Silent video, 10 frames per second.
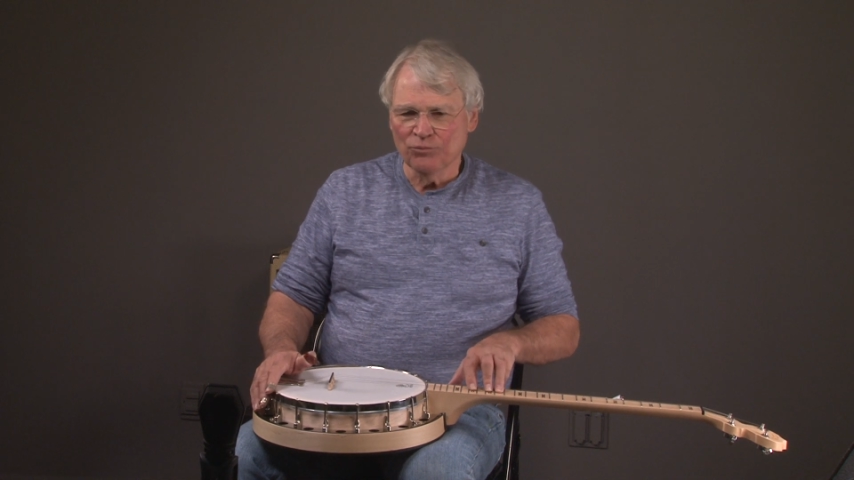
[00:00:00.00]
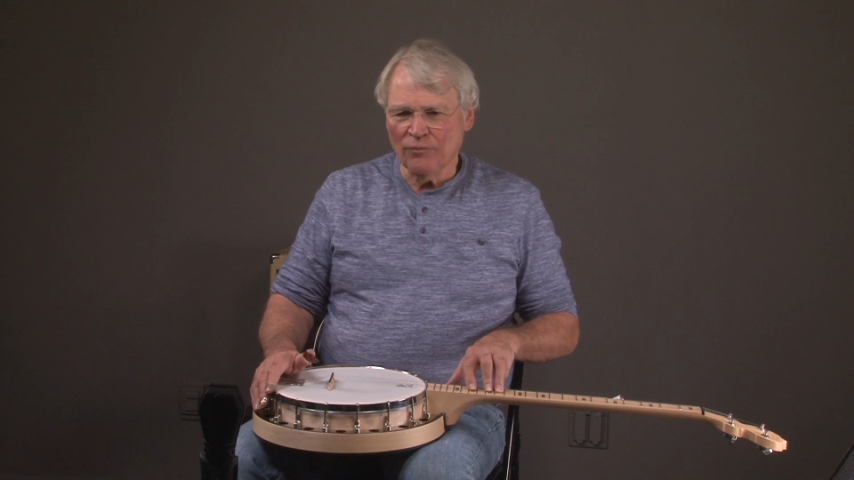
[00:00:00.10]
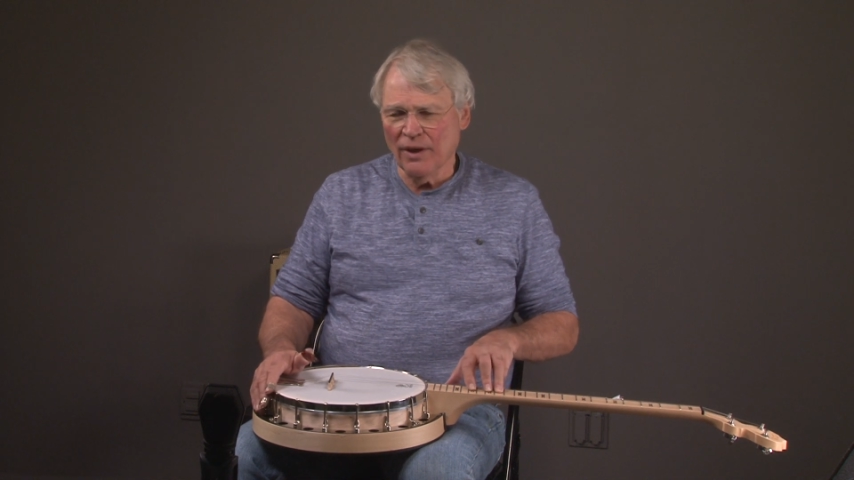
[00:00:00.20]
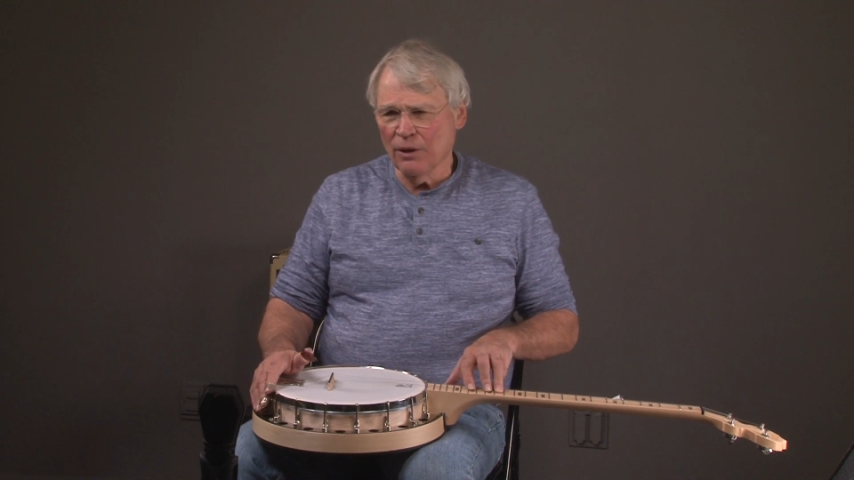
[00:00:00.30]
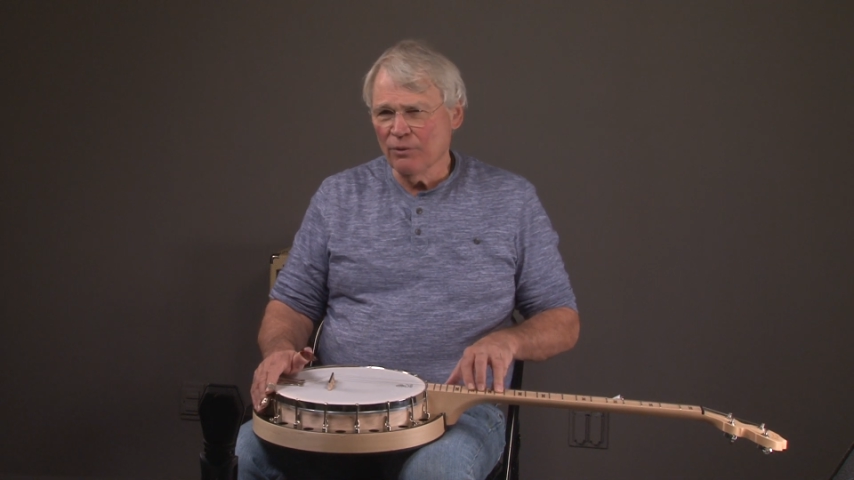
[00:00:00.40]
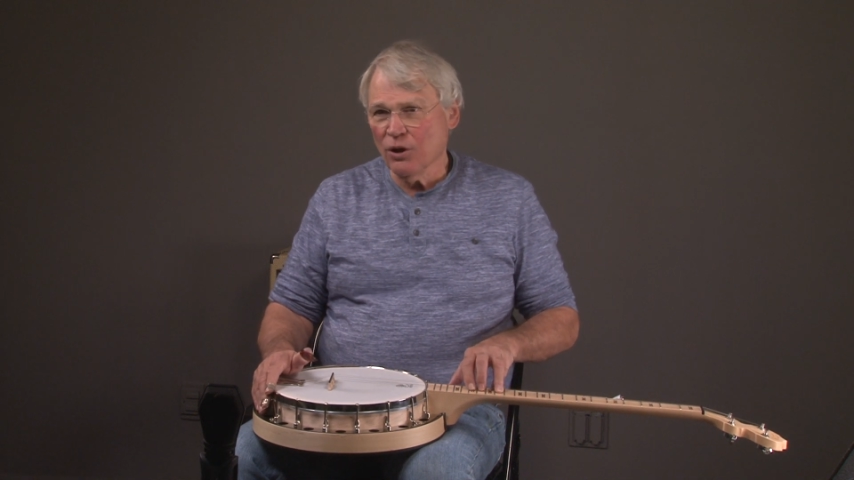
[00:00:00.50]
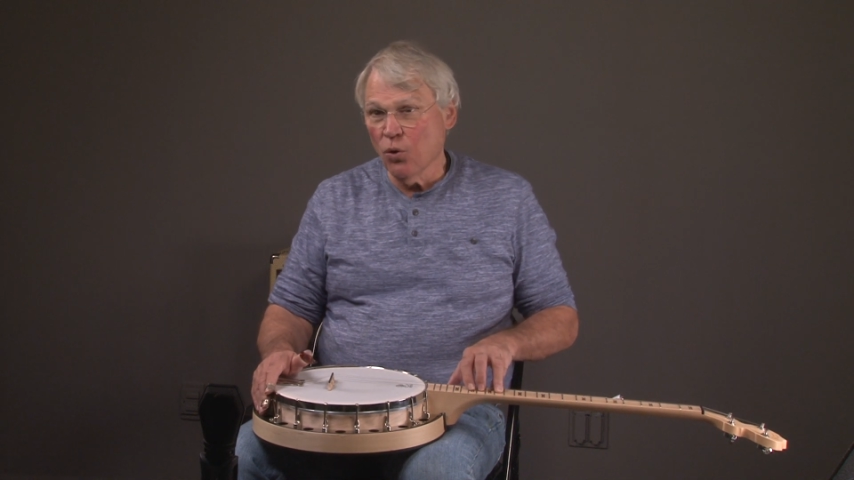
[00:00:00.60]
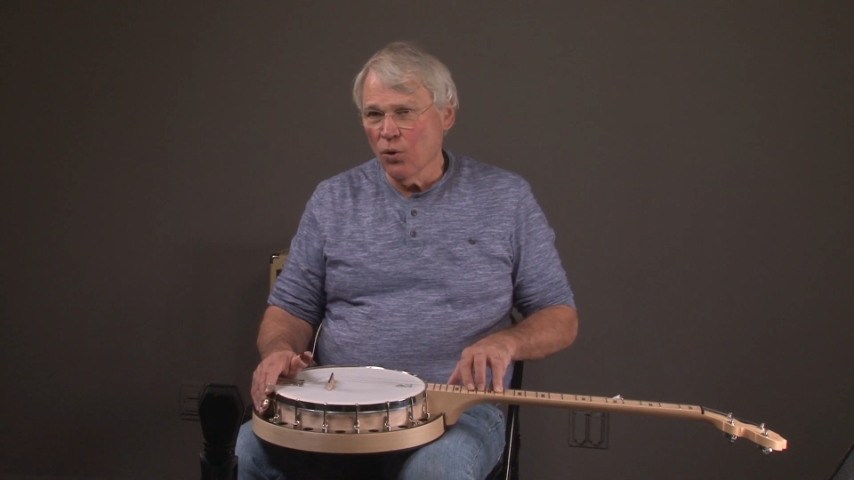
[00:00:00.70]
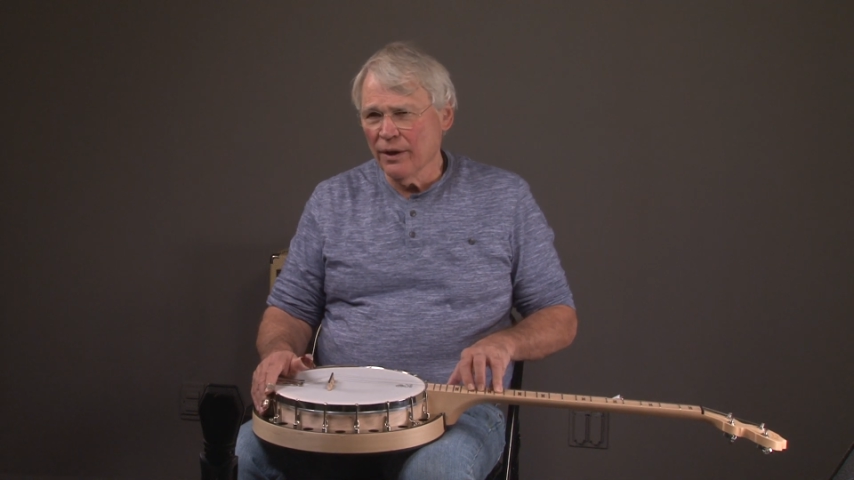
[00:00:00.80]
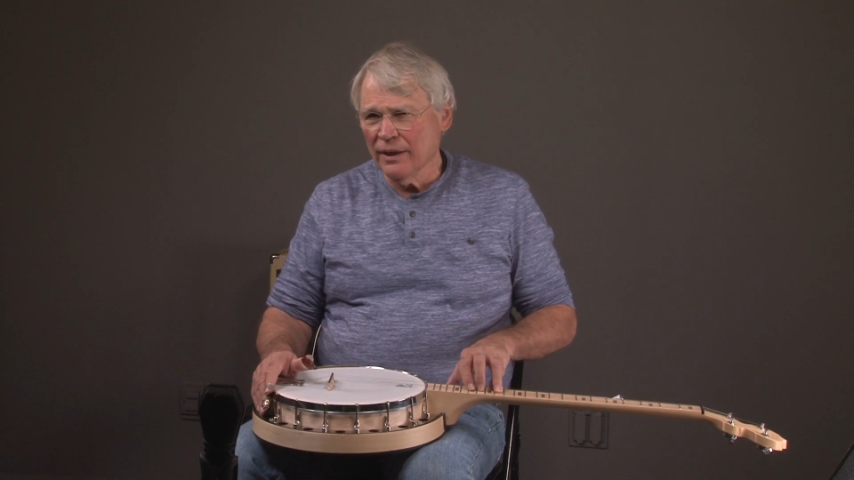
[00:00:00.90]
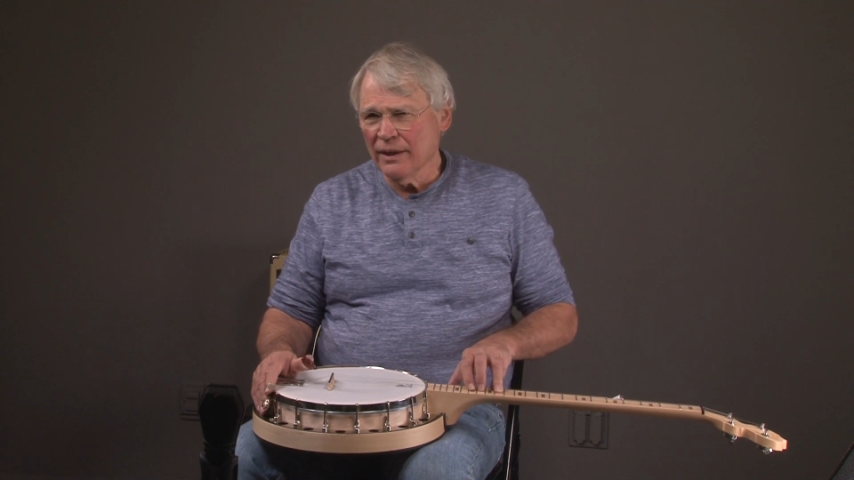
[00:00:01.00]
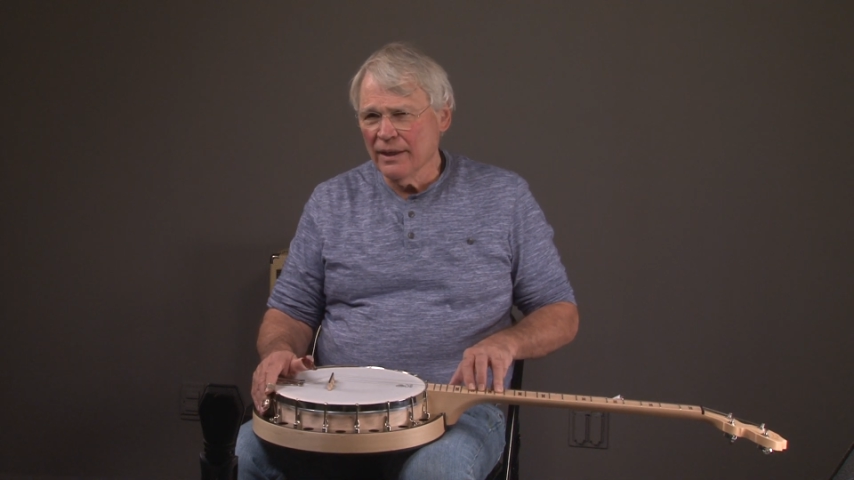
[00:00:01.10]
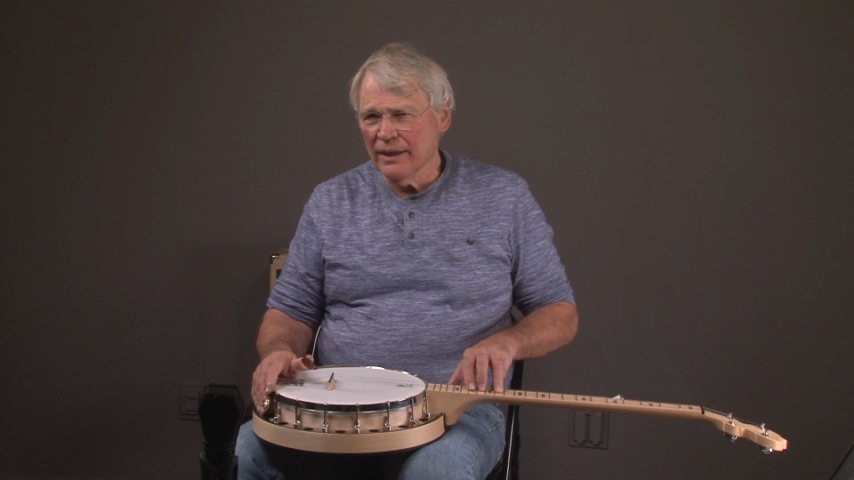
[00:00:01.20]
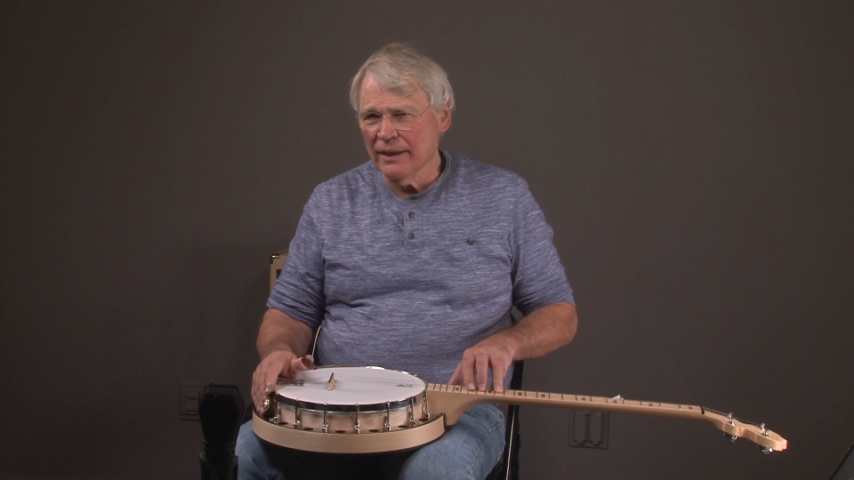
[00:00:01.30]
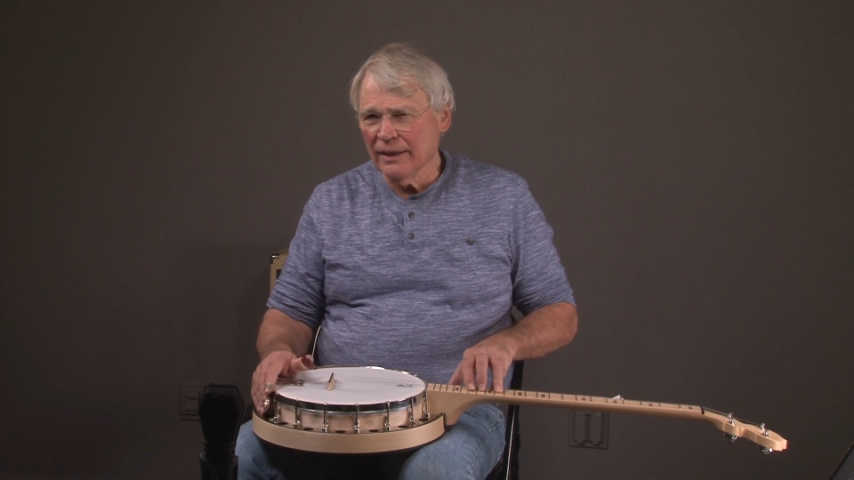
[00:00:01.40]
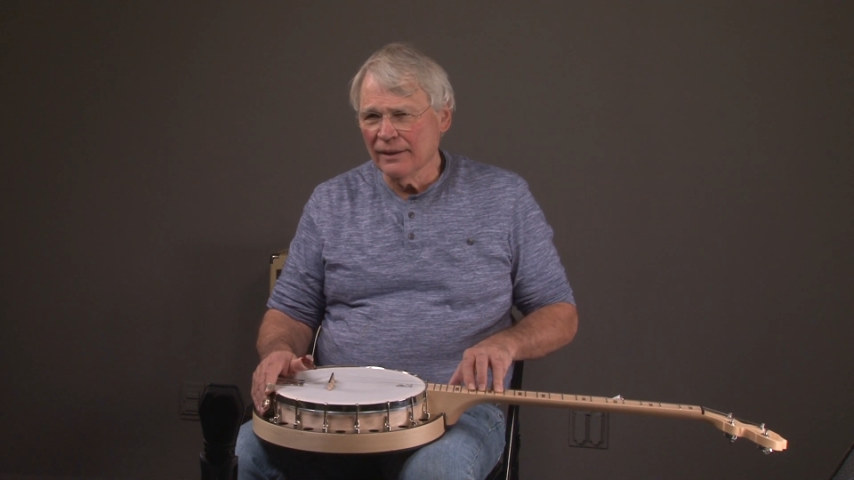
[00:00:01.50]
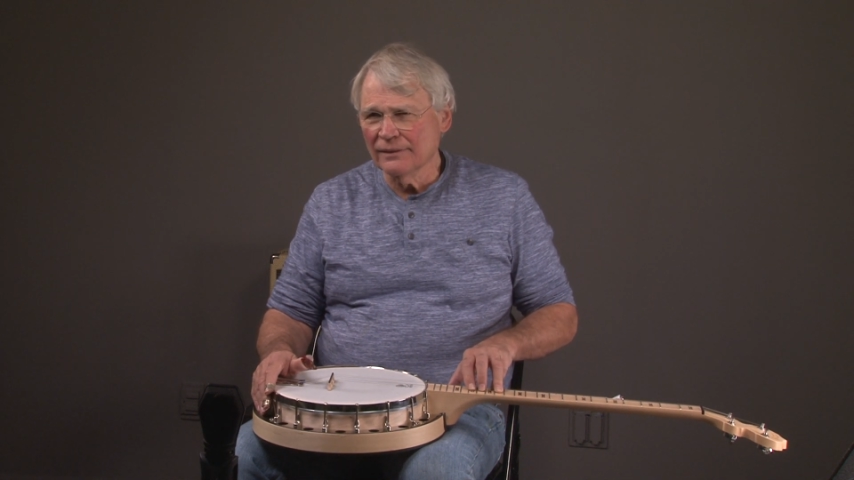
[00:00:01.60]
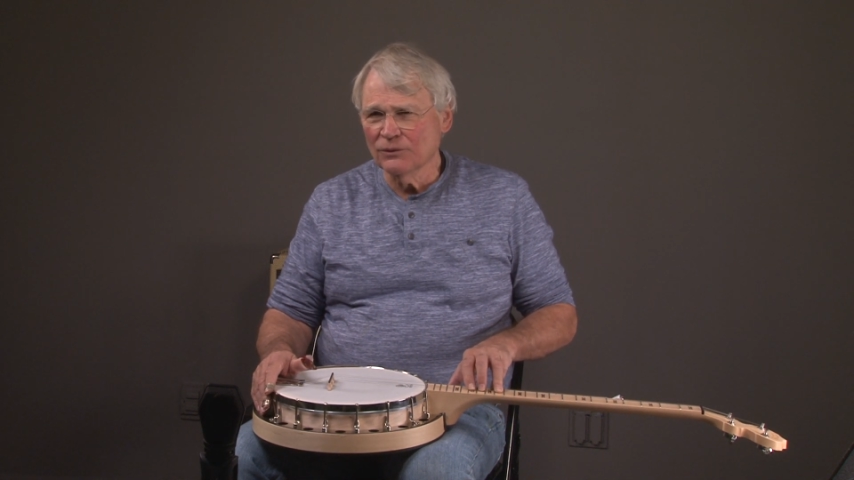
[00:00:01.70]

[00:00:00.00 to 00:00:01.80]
Recording King,